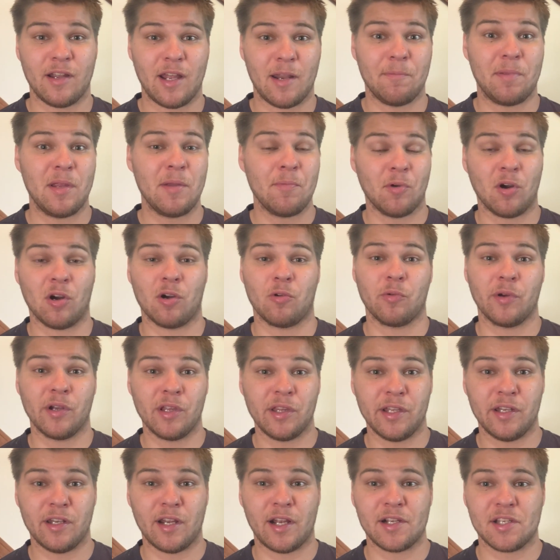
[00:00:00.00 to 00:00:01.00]
And people are
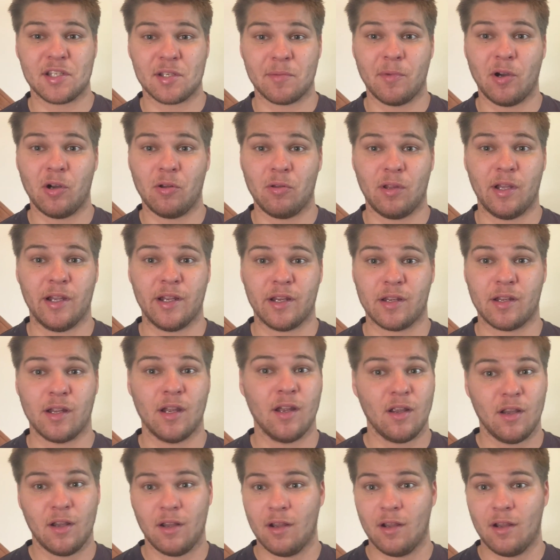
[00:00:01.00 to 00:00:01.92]
really nice about like